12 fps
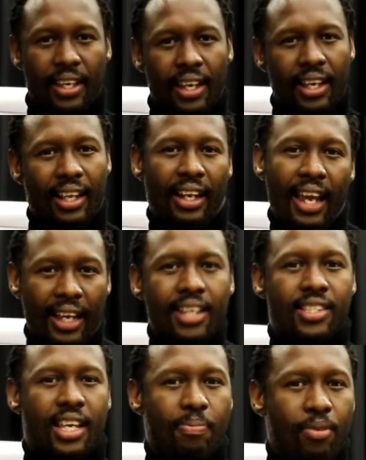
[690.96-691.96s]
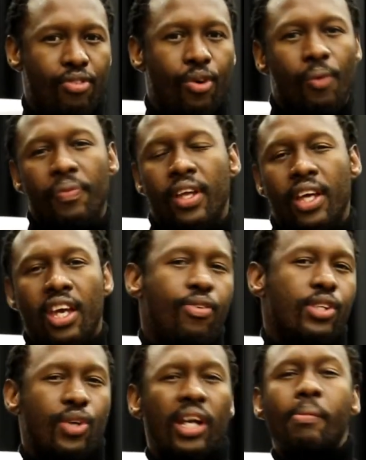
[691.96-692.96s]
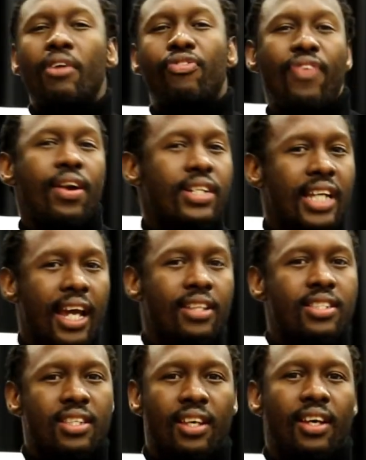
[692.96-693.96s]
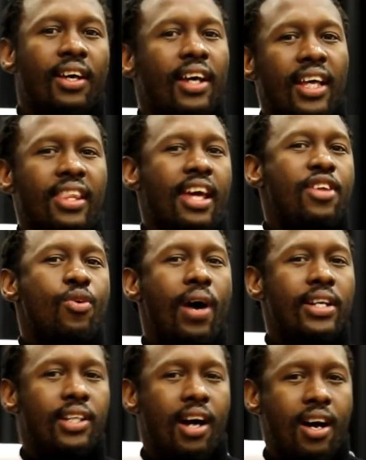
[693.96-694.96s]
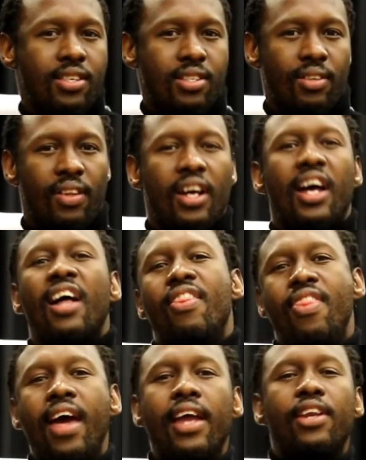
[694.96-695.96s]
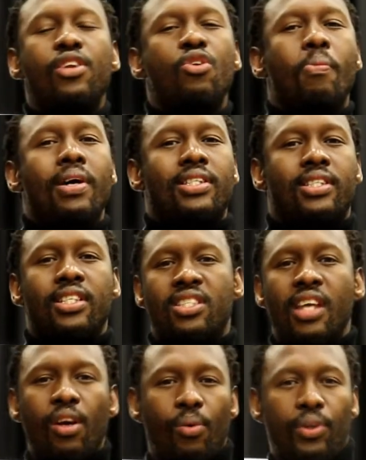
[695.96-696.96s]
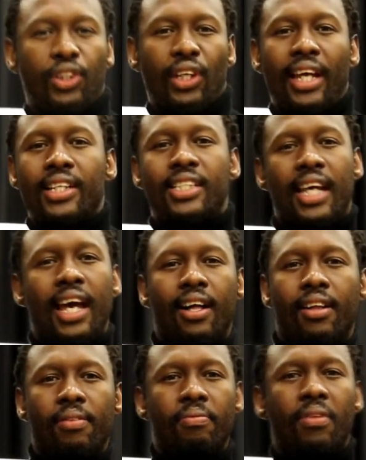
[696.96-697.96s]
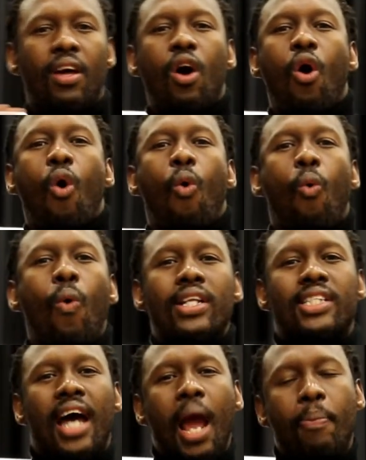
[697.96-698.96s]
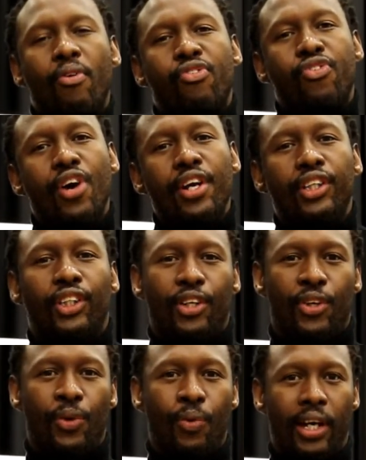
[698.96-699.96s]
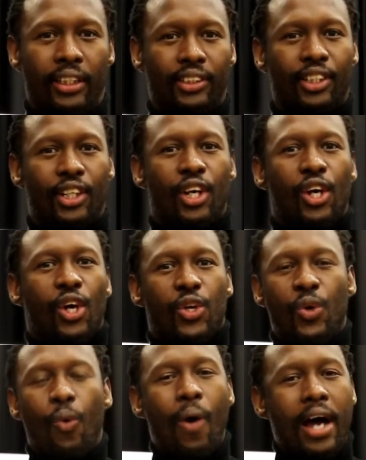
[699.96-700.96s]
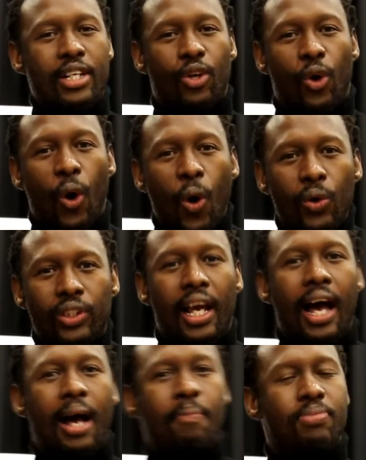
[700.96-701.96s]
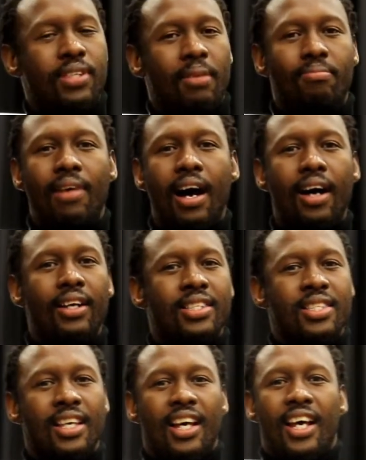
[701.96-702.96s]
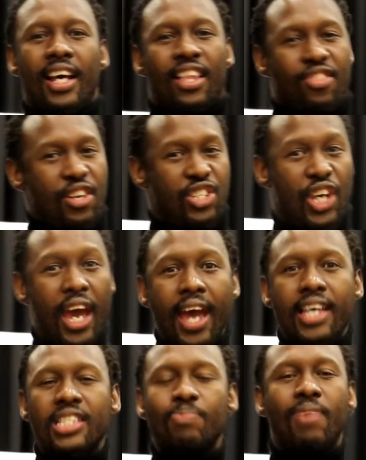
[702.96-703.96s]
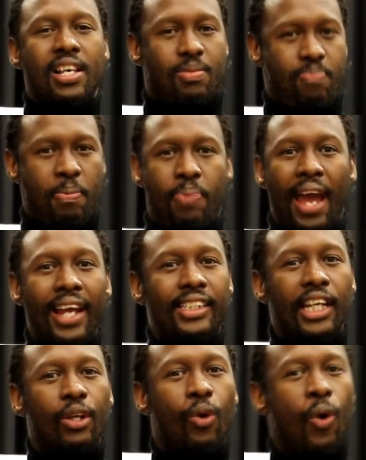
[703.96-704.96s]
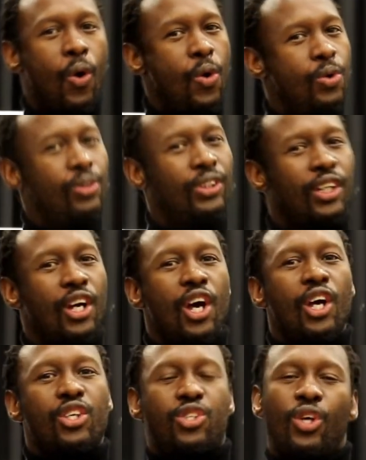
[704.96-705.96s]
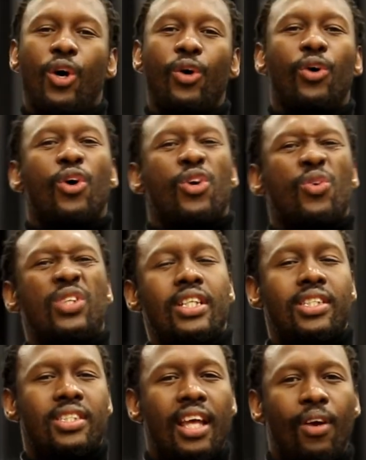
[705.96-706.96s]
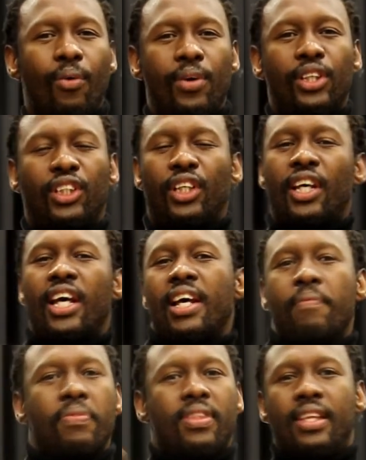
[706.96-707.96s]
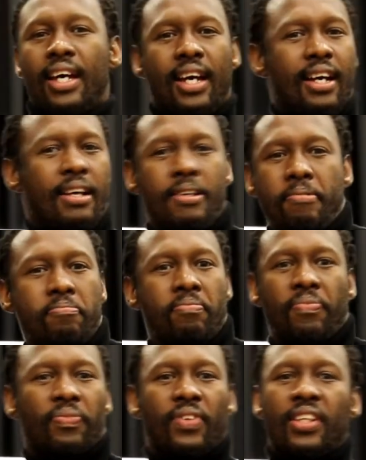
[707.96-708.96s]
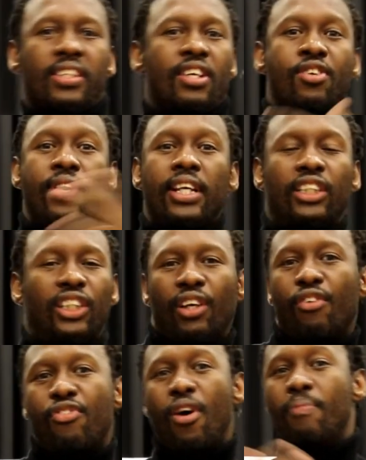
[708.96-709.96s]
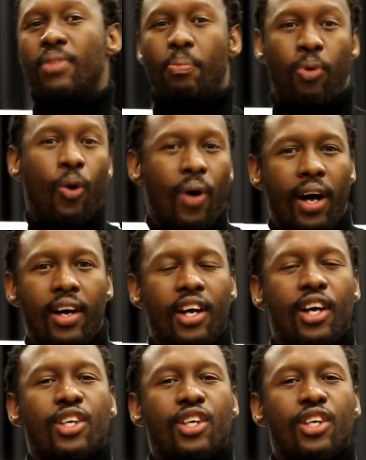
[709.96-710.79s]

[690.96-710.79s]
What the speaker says: Like I said before, if you're talking about fairy tales, then you want castle. Then you must distinguish and tell what type of furniture do you want. You want gold cups and mugs, the chairs must be painted gold, so you distinguish the rich from the poor.